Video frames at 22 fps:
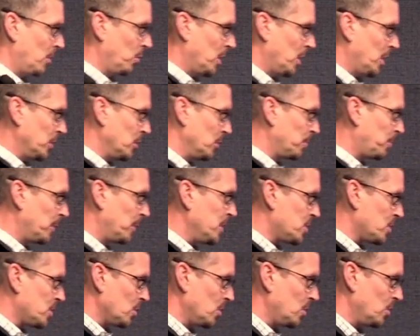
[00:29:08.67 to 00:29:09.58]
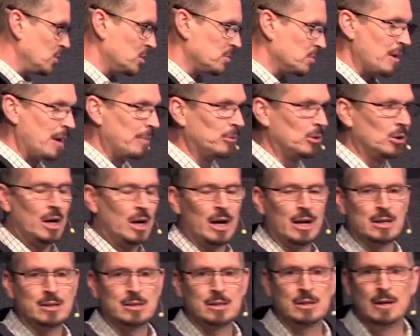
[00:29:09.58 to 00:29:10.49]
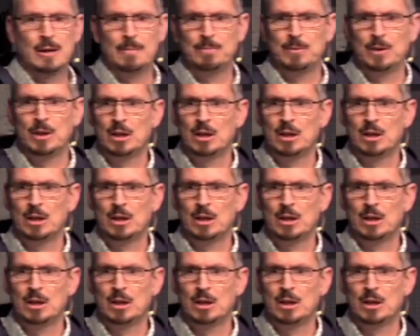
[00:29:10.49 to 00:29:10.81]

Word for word: a, a well known preacher who's memorized